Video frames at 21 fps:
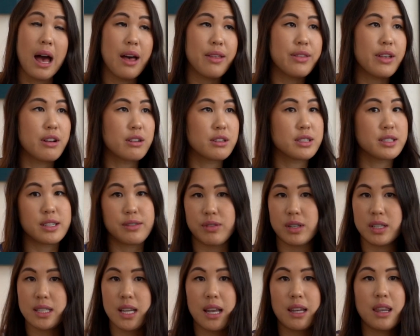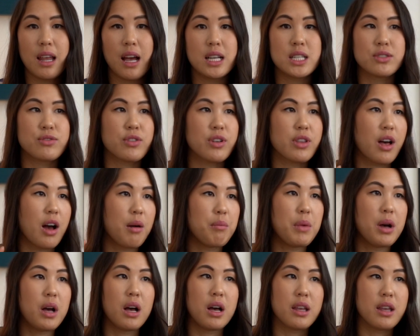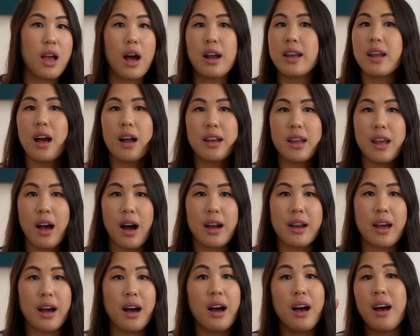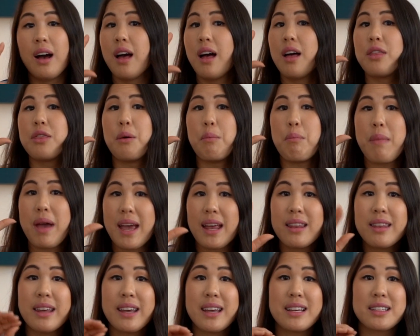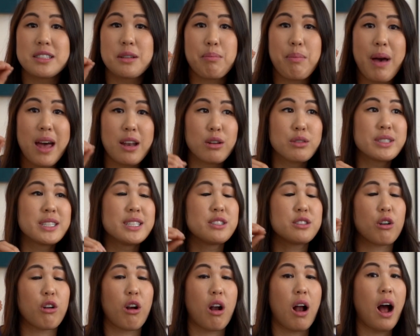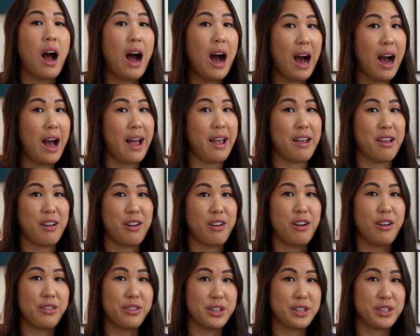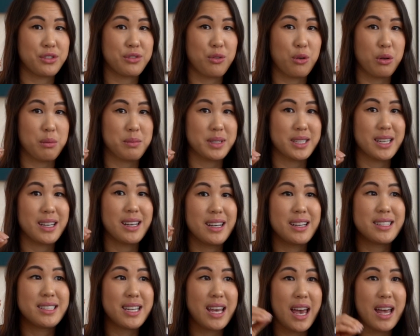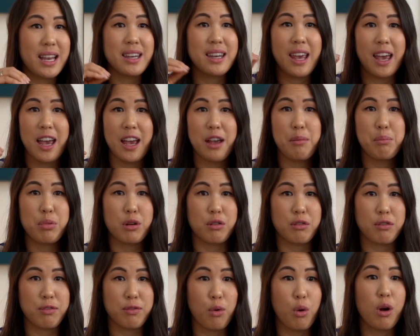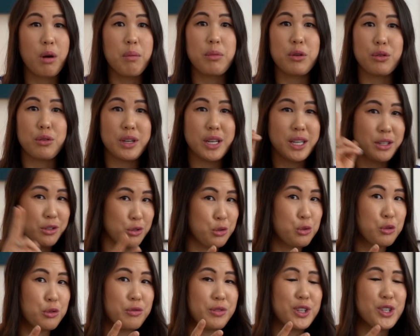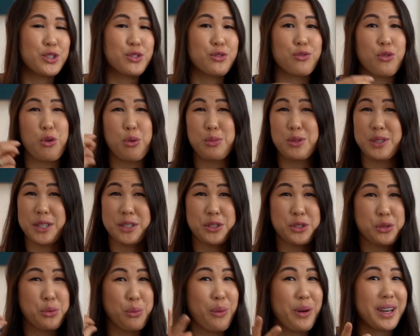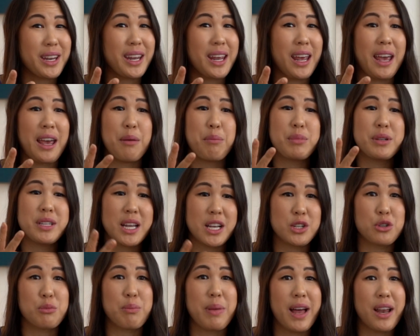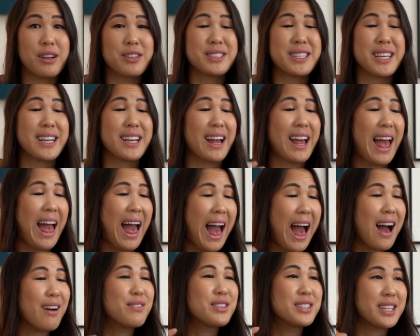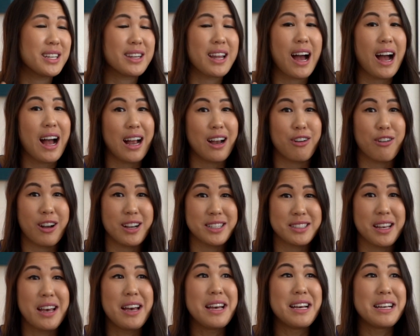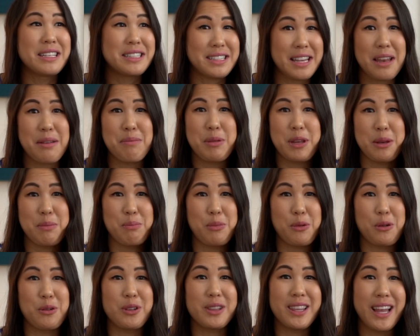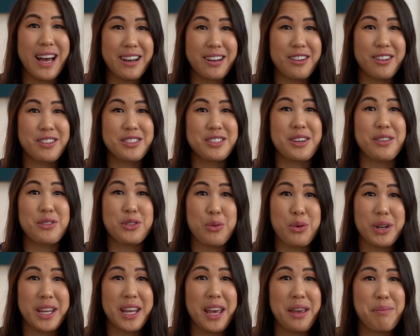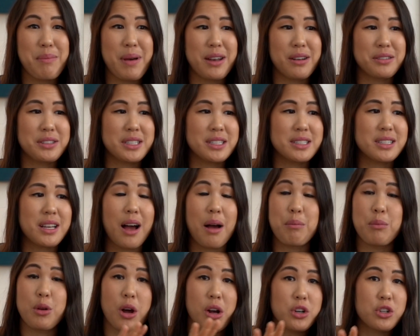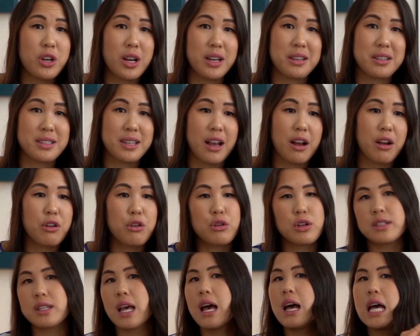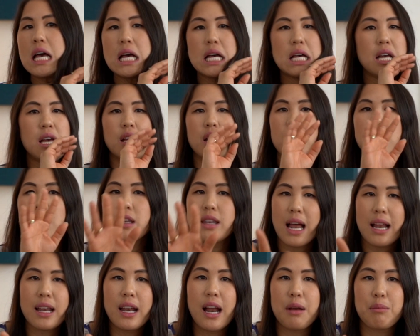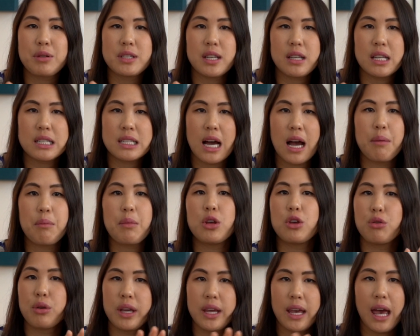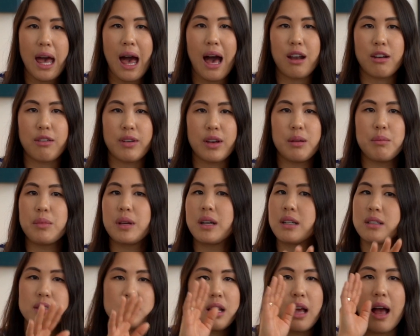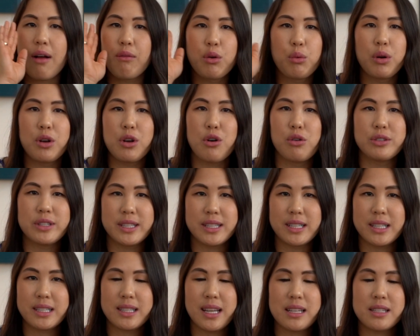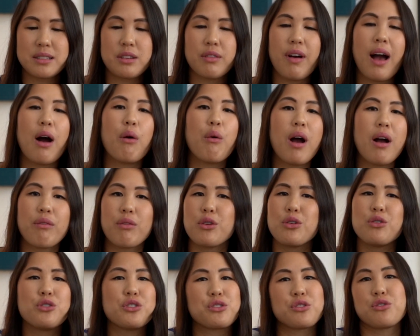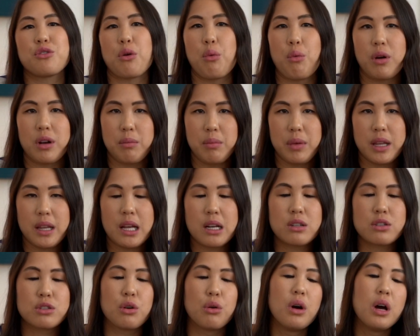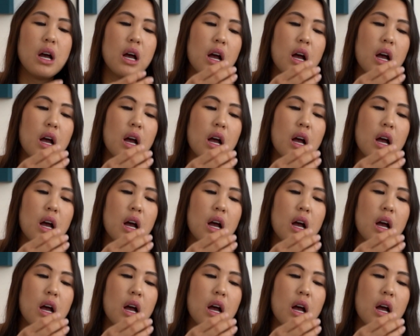There's different deadlines for them, yada, yada, yada. The main thing is the penalties are high on these forms. 10K per form, you need 2 of these forms, that's 20K potential penalty. And I have seen the IRS send people letters of 20K penalties. I'm not trying to scare you because 99% of the time you can get out of it because everyone knows it's excessive. However, you just don't want to be there. So